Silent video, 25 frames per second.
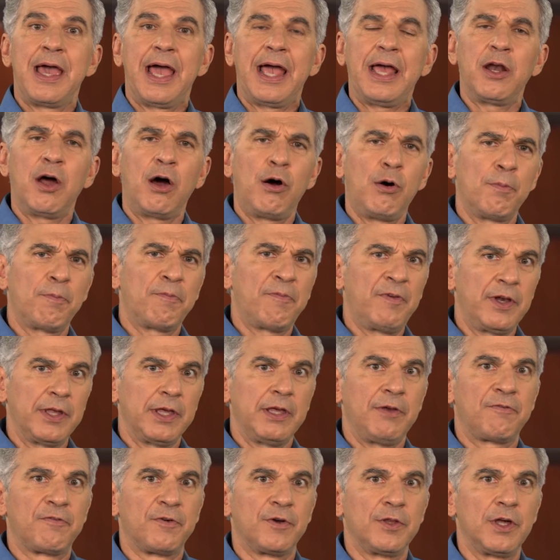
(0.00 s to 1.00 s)
And
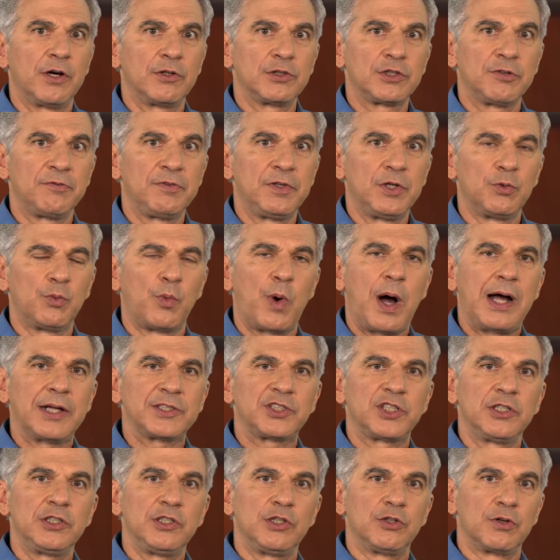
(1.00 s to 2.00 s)
hopefully, for those of you
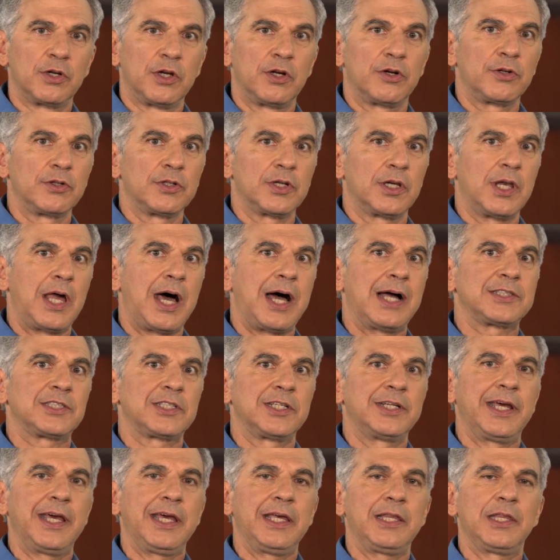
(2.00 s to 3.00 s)
watching, you learned a lot
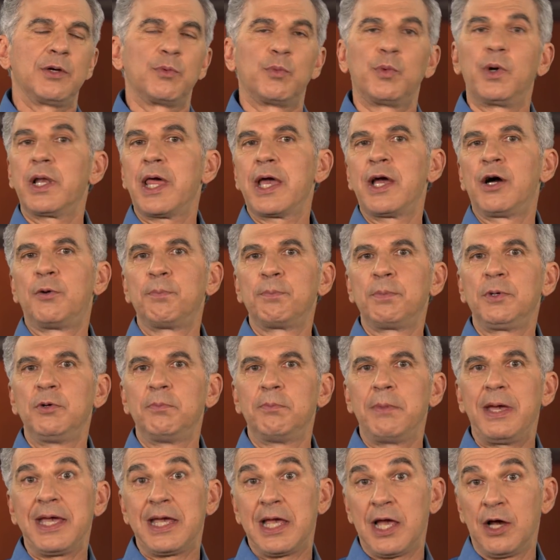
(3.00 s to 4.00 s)
today that will help you
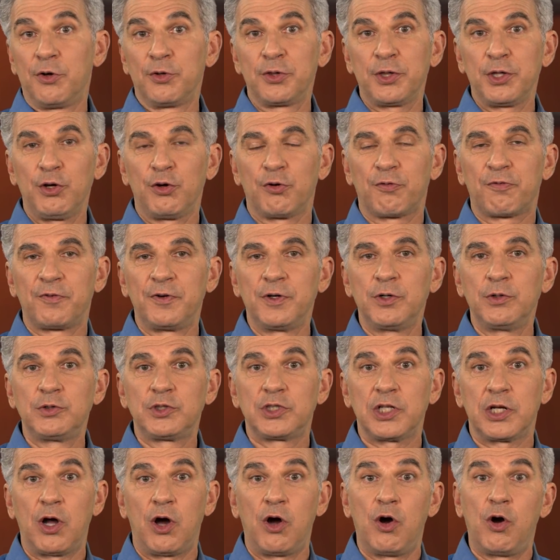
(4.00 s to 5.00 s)
make healthier
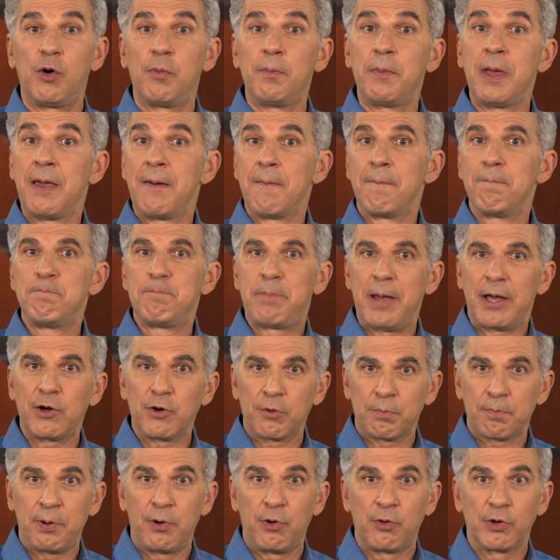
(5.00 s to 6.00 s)
foods at home,
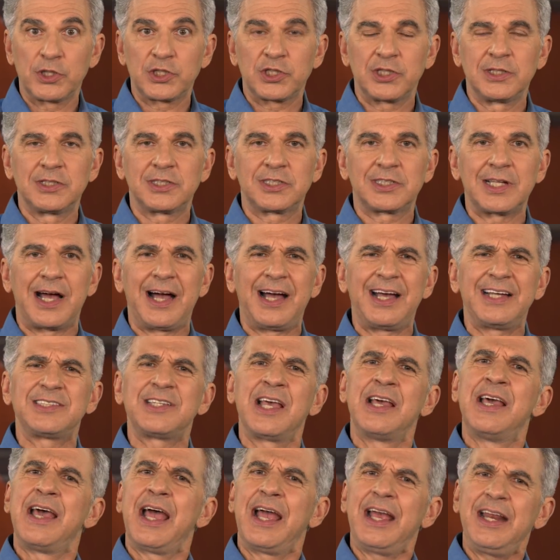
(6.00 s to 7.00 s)
better portion size,
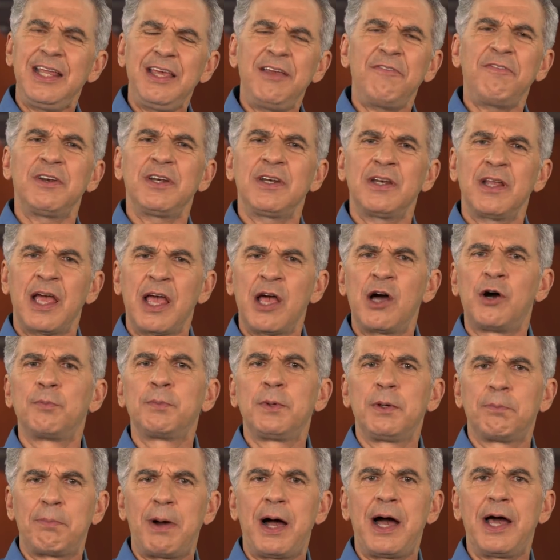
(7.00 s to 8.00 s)
and even help
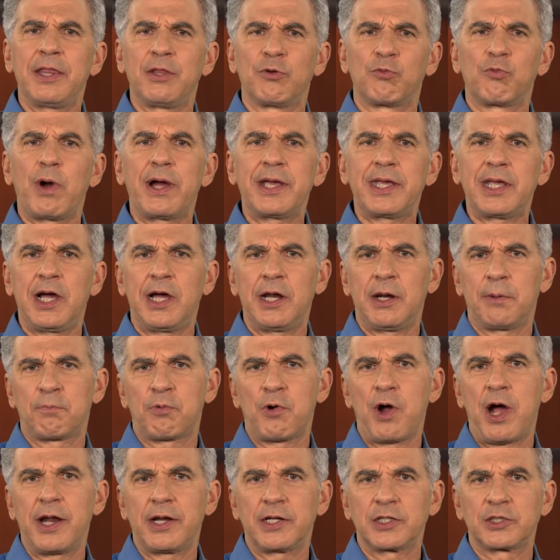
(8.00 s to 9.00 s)
you buy the right kind of
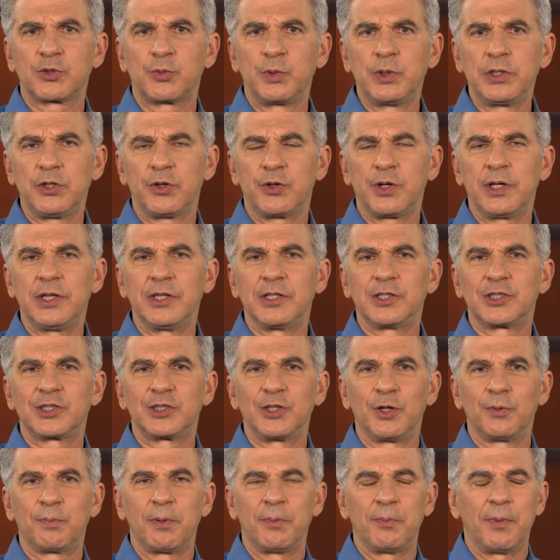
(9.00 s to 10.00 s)
products when you're in the
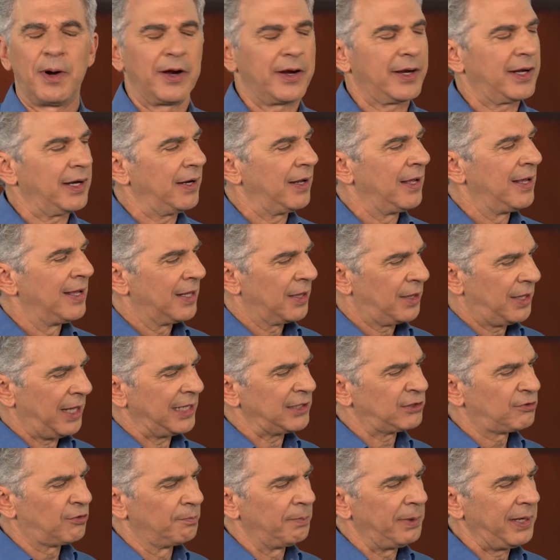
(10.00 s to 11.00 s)
supermarket.
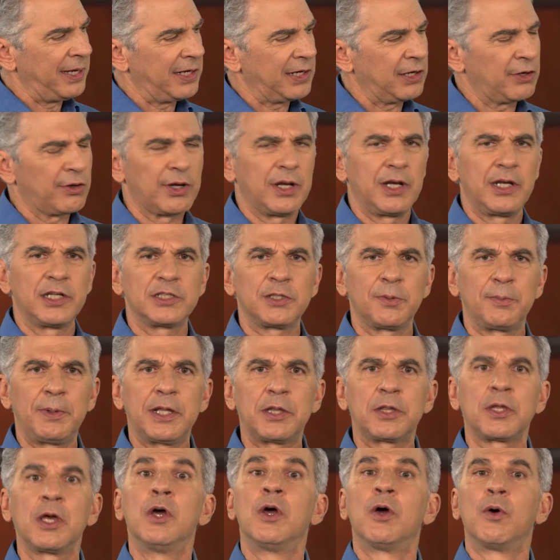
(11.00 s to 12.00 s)
Thanks for being here,
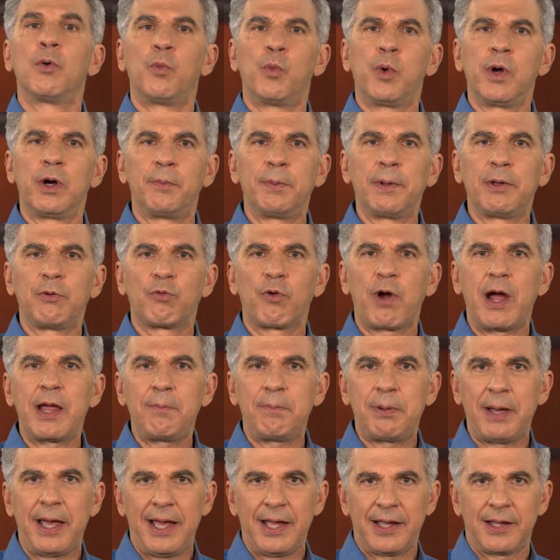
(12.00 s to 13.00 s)
Elizabeth. We'll be right
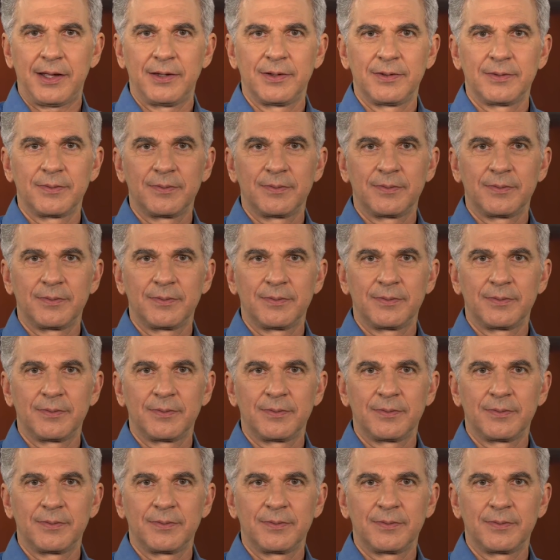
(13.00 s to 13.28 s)
back.